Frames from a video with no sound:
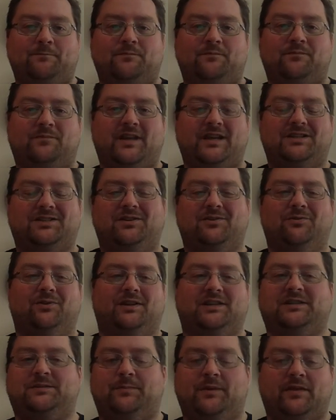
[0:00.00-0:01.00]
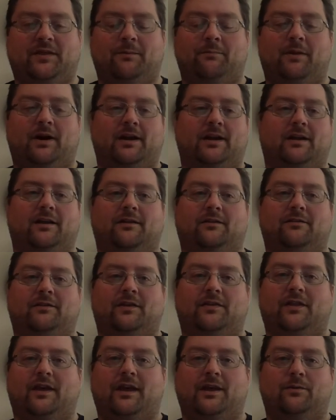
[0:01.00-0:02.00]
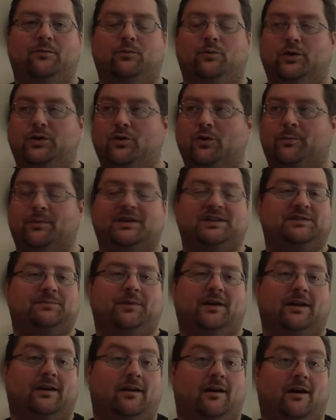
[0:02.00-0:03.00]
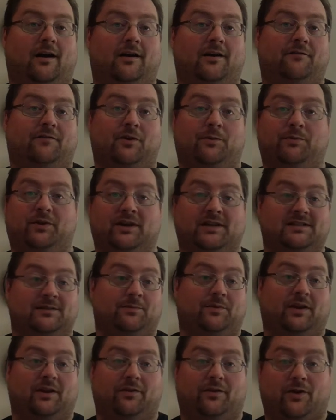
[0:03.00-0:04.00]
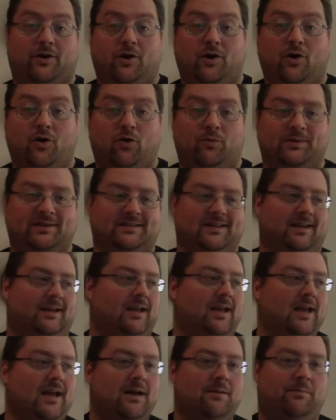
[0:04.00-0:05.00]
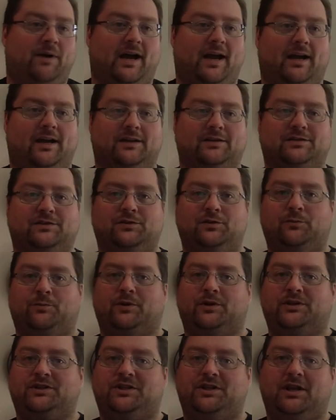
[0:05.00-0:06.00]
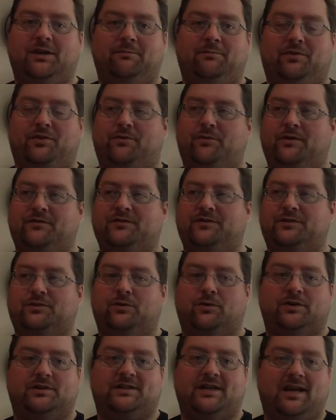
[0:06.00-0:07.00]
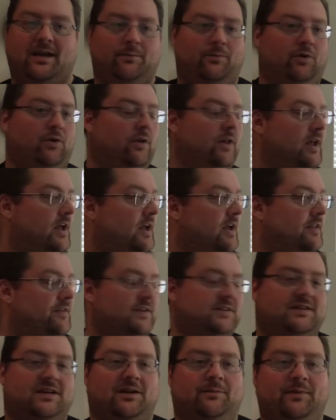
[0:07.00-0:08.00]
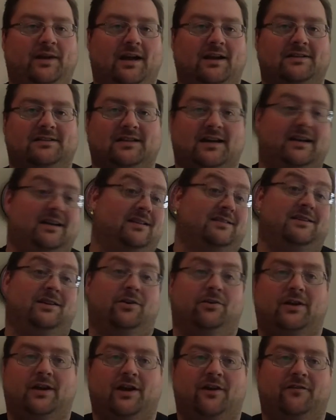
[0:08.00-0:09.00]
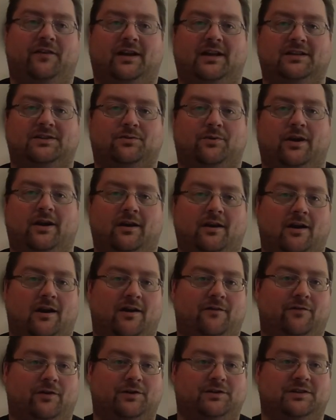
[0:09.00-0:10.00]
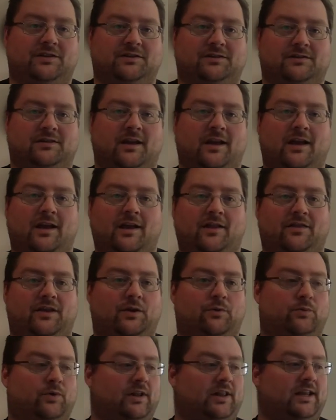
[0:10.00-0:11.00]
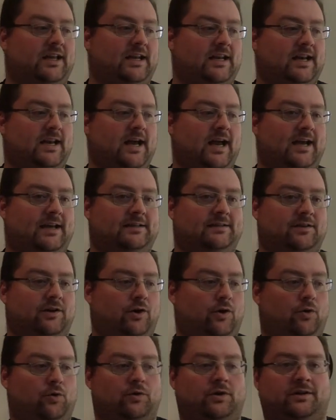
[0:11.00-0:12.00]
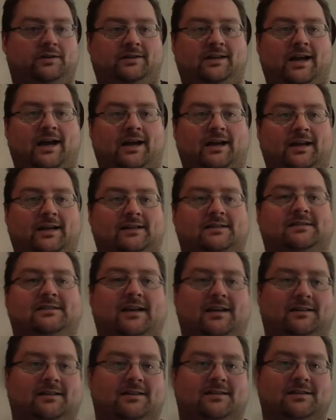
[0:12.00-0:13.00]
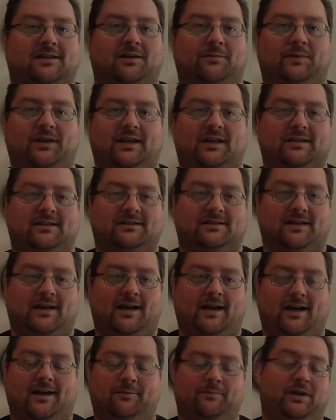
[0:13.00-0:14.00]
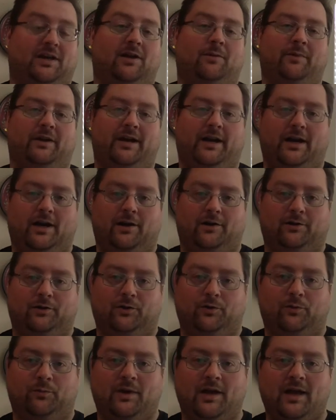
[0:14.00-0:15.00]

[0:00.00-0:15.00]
they shouldn't really spend the money that they would normally spend on if they're putting something in their home. It's like buying a super cheap thrift store table that's going to be outside because you don't care if it gets rained on versus the really nice oak dining set that's going to be inside and become an heirloom.